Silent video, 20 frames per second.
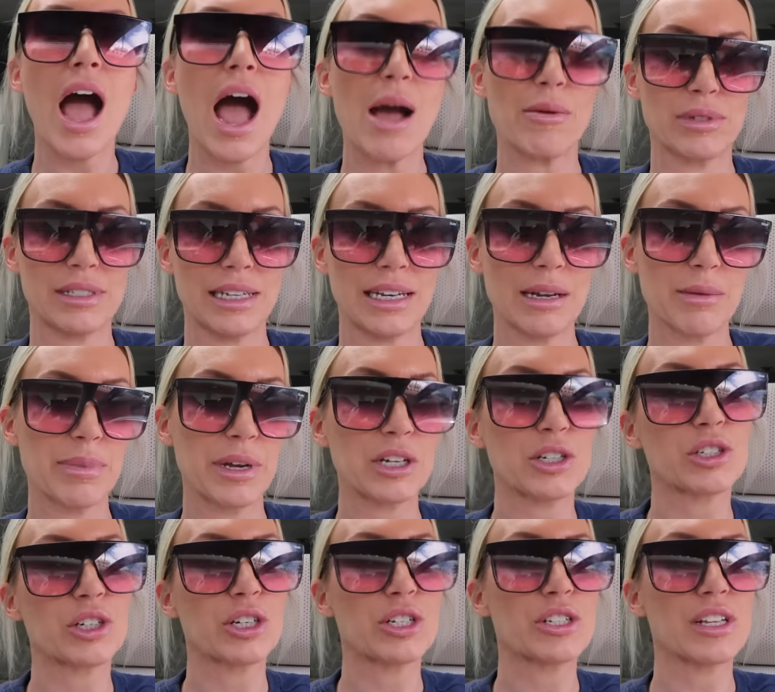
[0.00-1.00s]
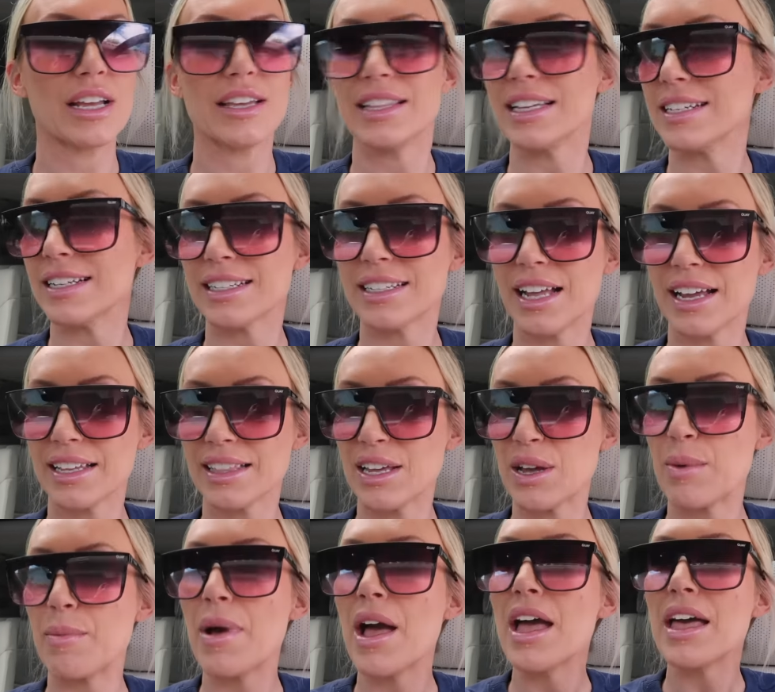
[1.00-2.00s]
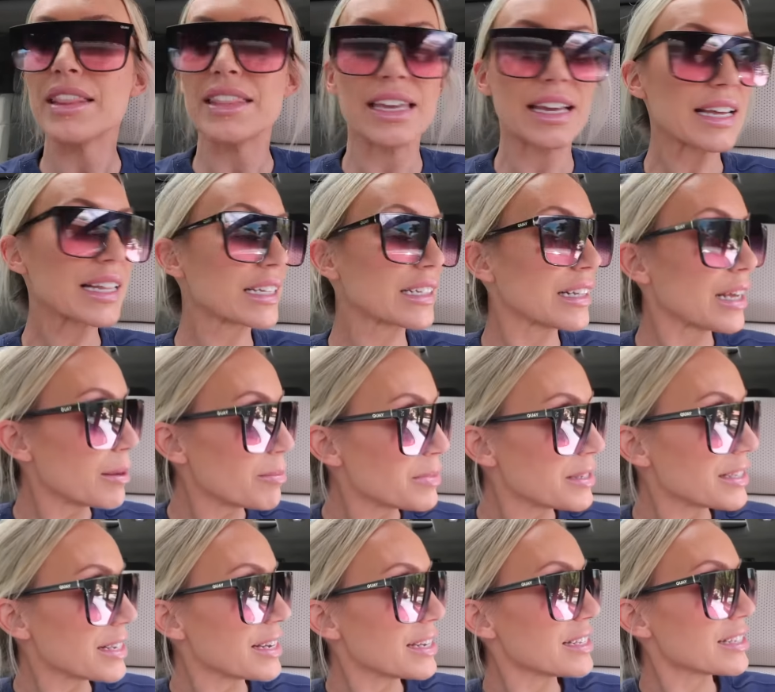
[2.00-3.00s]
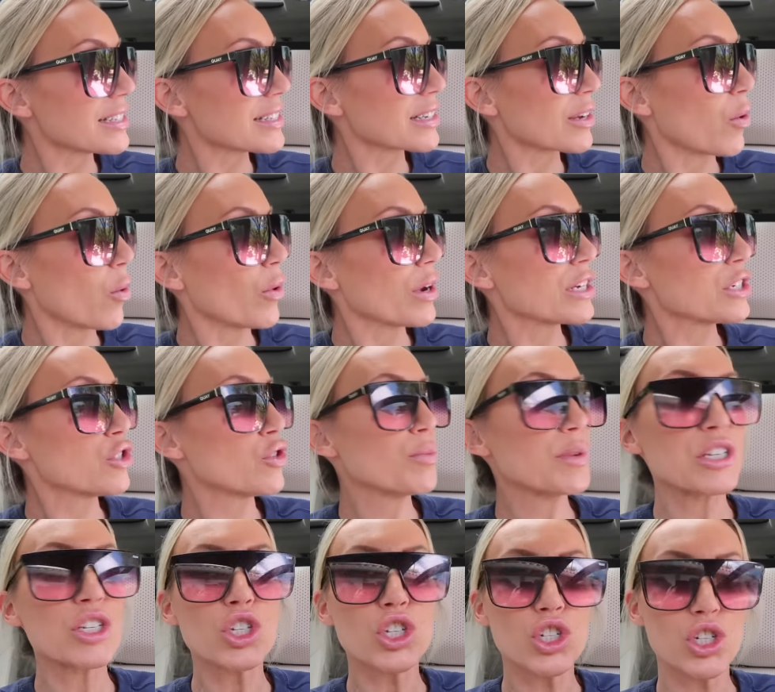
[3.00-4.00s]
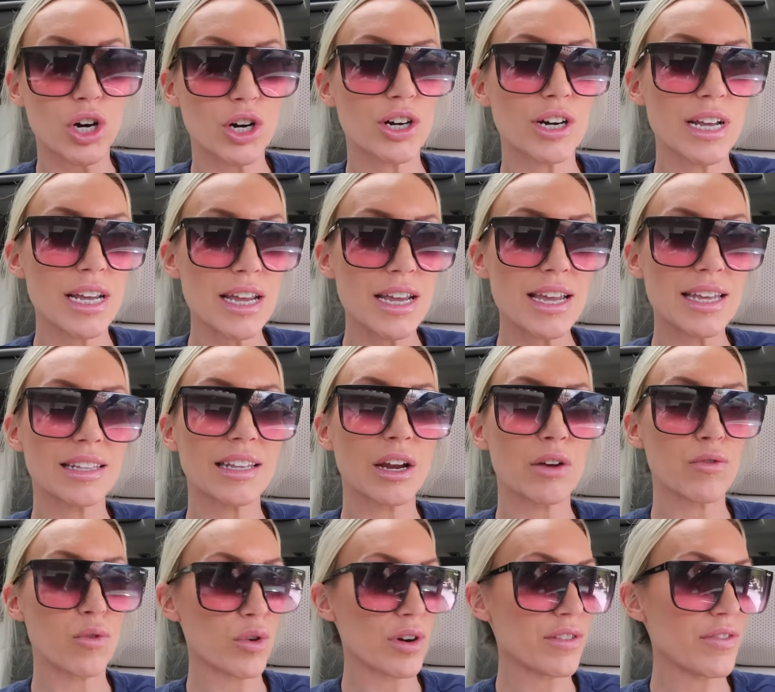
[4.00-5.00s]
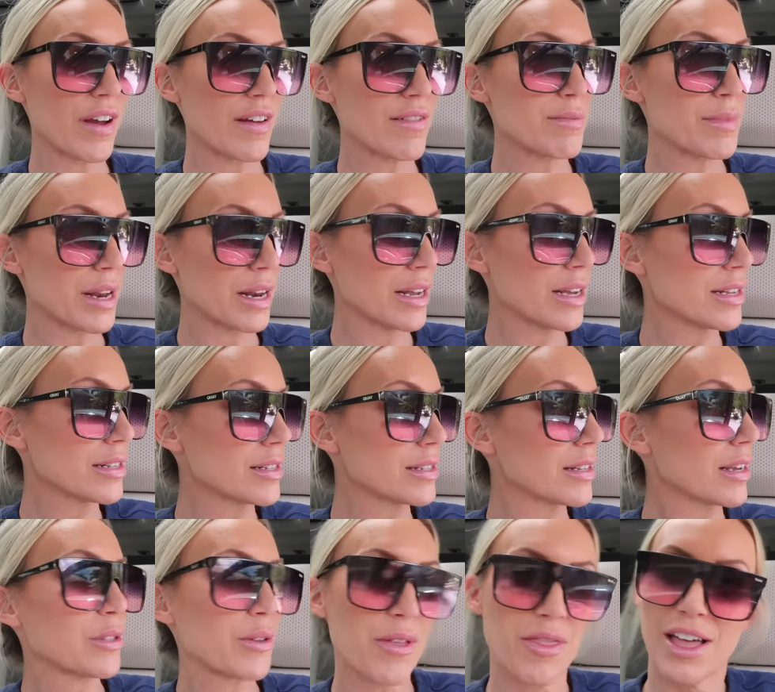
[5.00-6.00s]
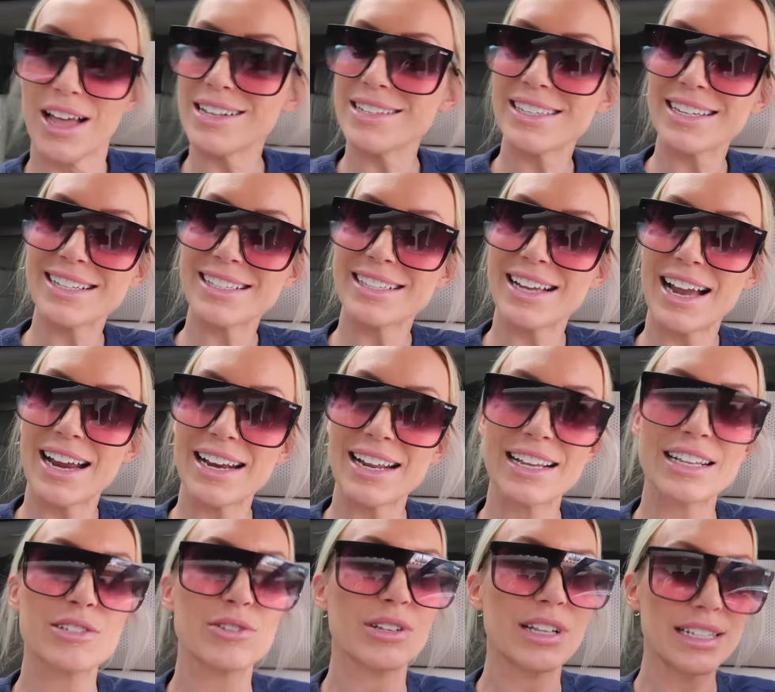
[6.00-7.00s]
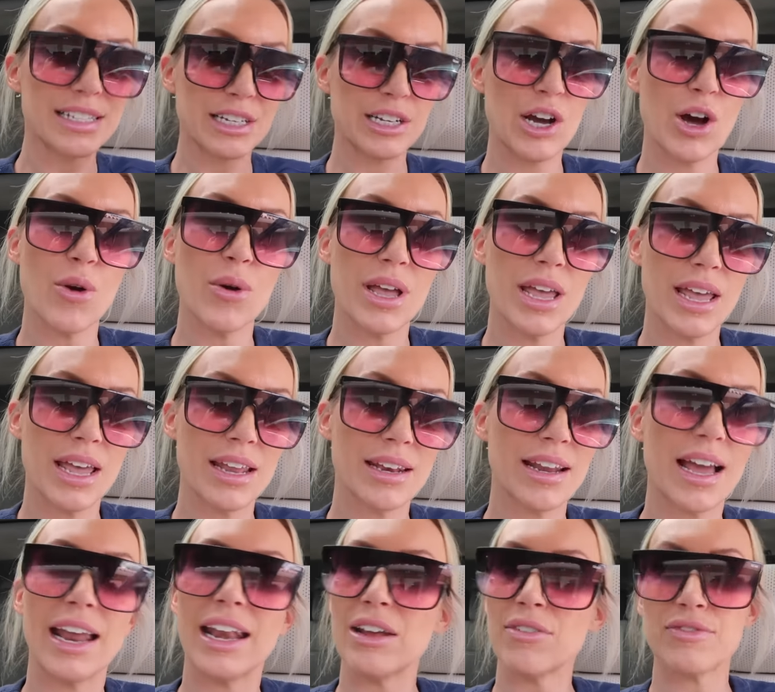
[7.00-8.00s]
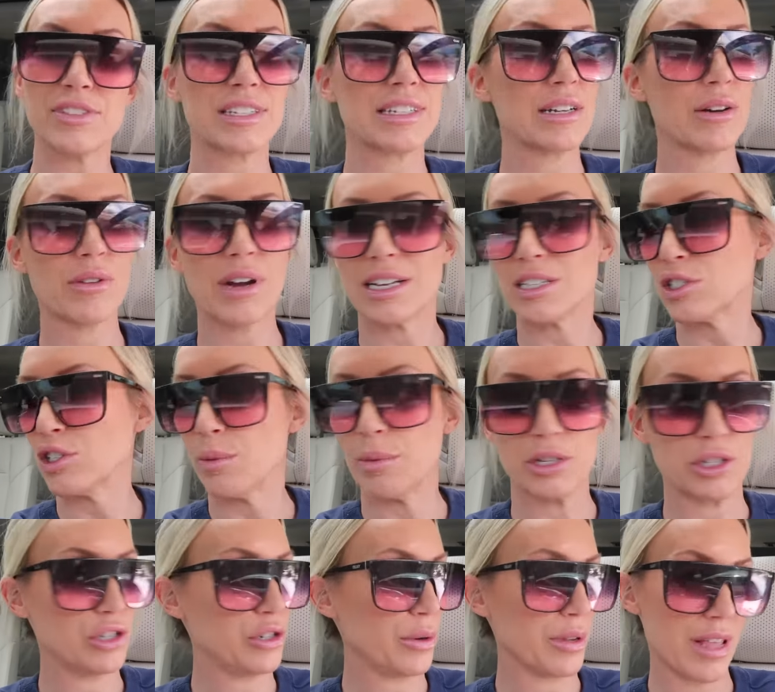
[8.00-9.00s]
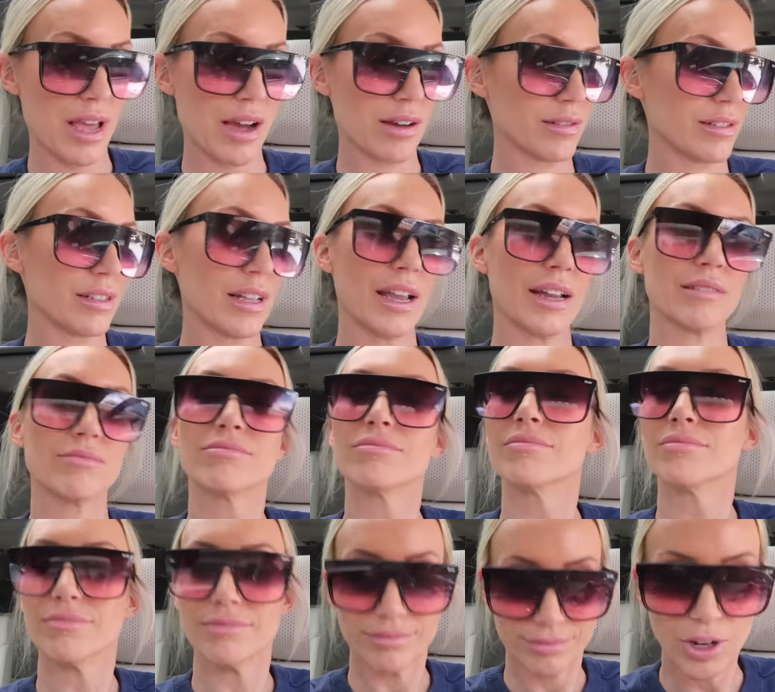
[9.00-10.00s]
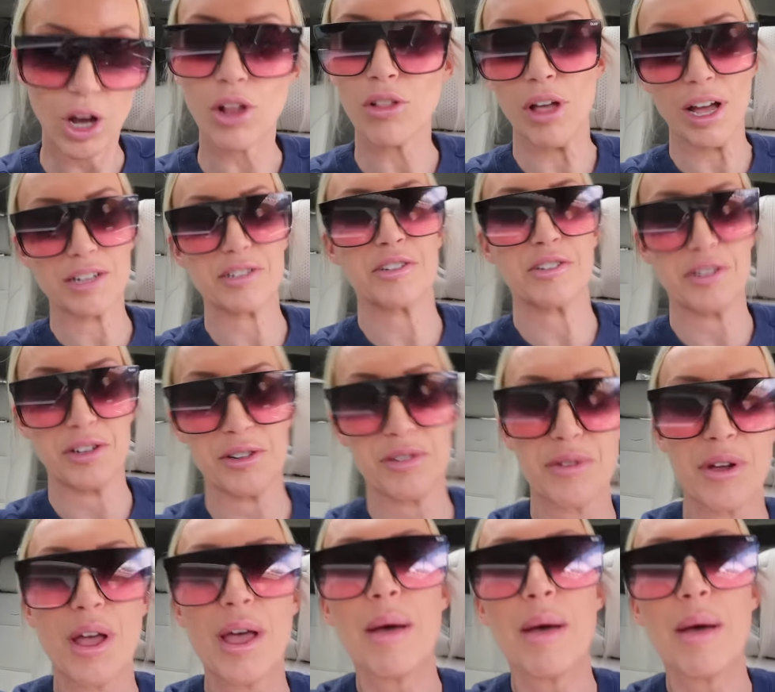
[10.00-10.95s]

I was sending pictures and they did like them. The eclipse is going to be starting in like 45 minutes. So that's exciting. So let's go in and I've still got so much to do in the house, like a lot to do.